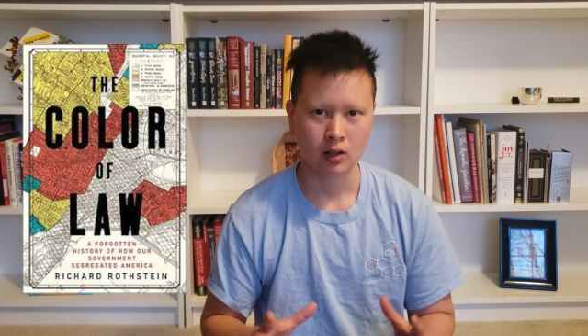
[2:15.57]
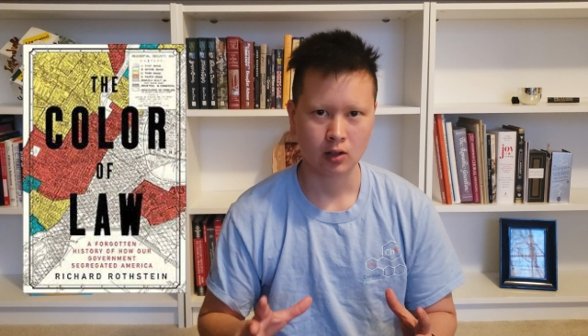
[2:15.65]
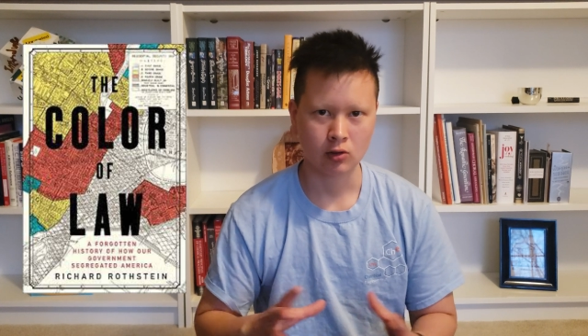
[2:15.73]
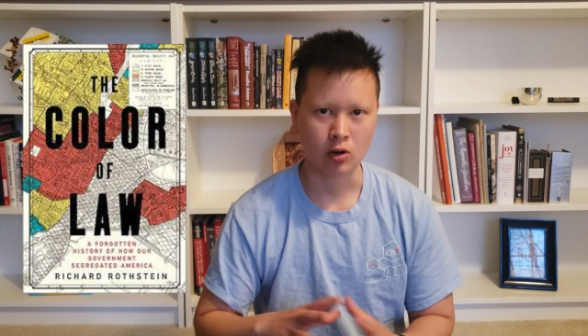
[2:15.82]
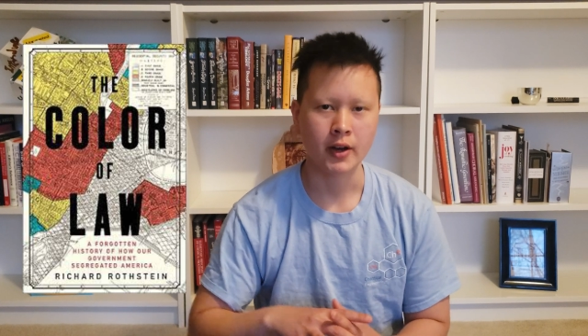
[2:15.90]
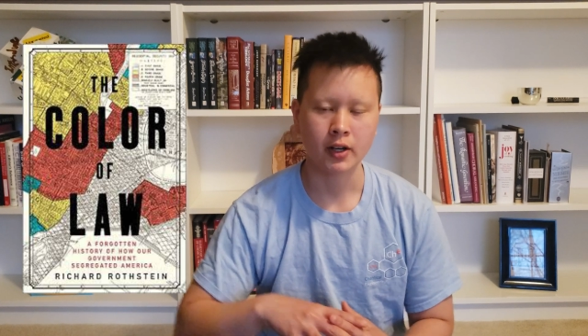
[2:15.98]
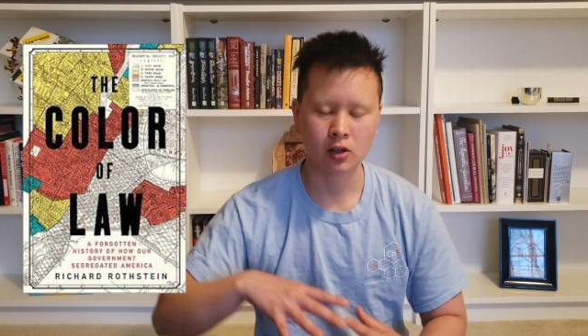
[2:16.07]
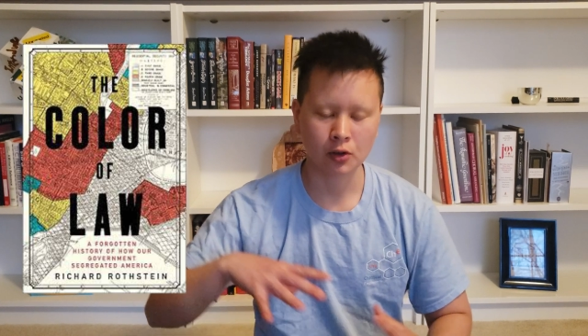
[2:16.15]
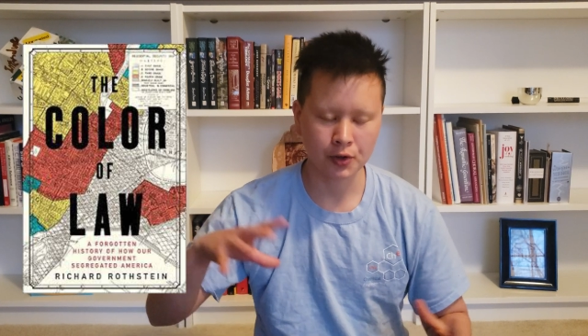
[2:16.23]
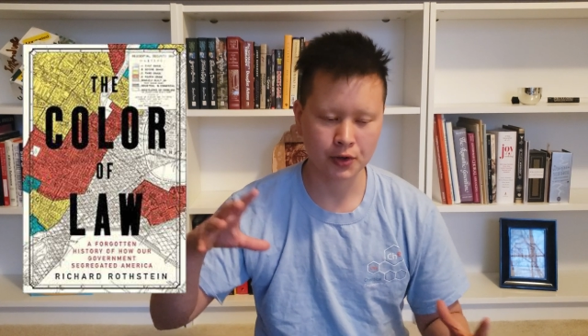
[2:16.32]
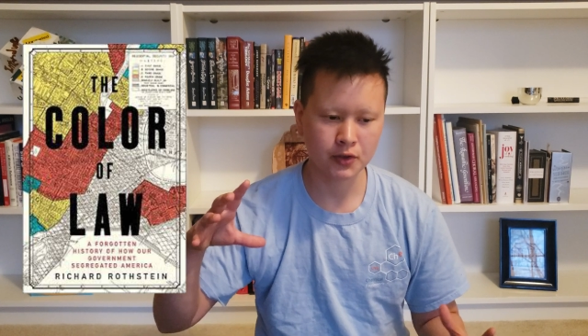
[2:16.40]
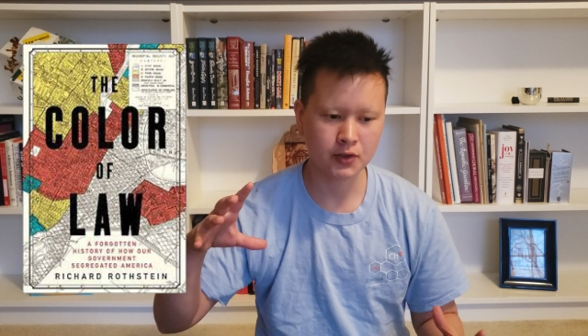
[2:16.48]

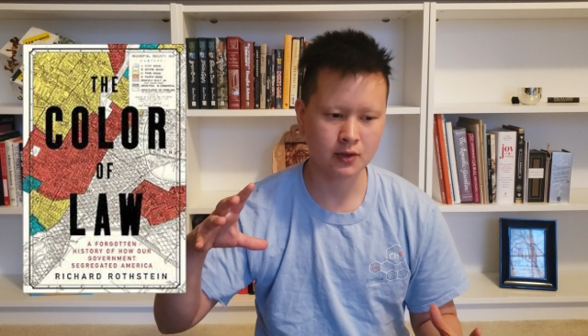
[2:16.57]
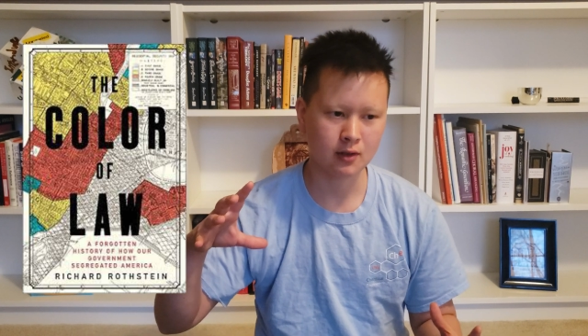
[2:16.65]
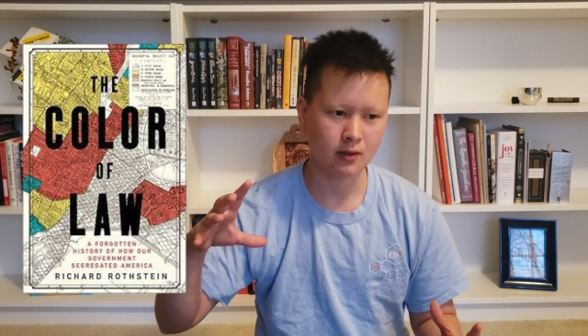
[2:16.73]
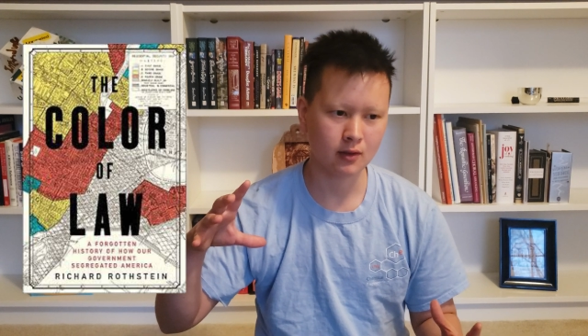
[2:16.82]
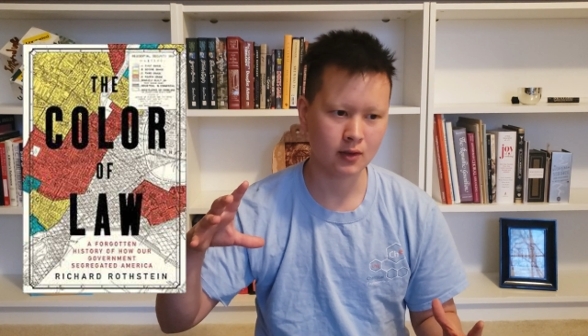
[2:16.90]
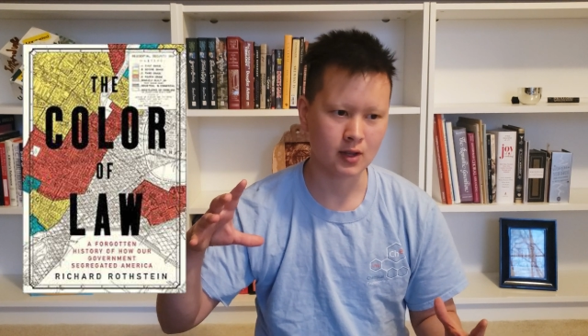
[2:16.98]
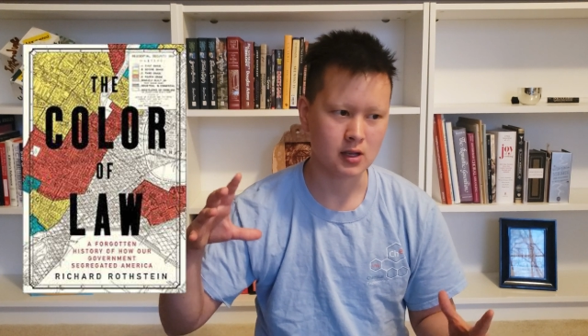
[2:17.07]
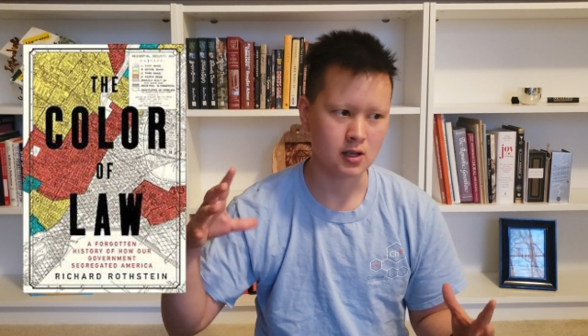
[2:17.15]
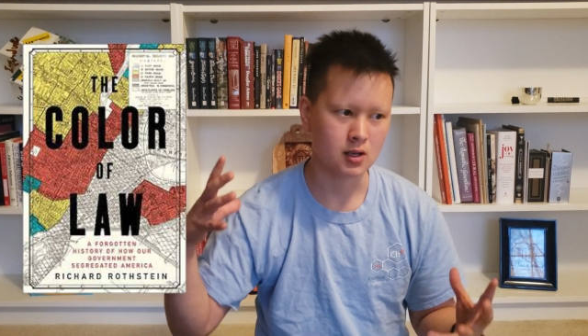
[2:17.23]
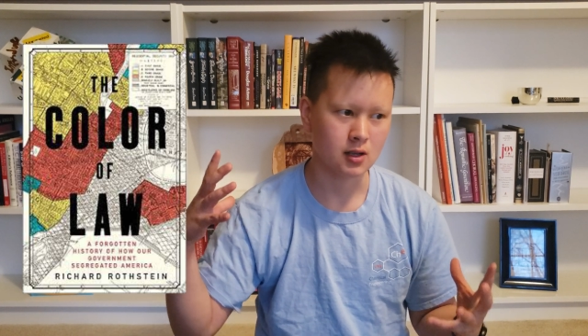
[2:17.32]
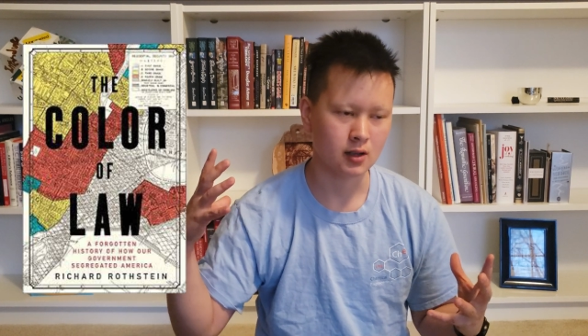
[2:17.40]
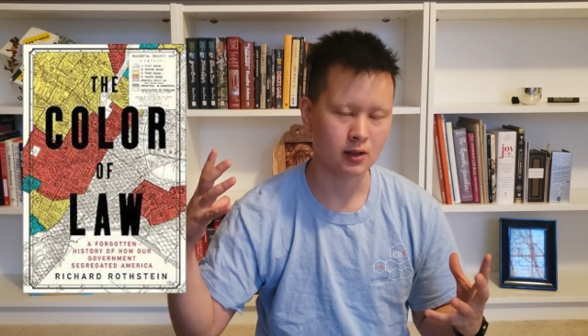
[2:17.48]
chronicles
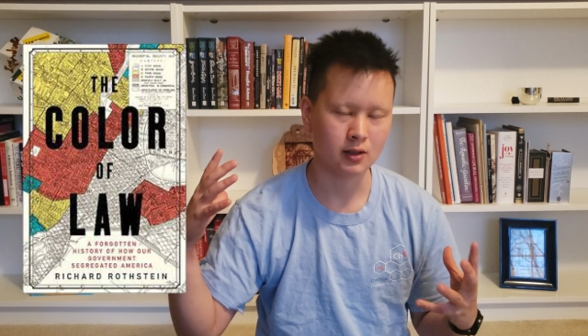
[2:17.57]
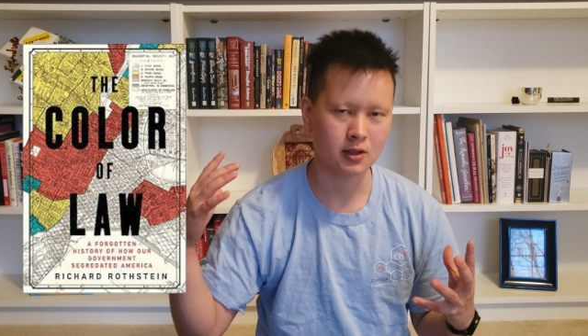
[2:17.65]
the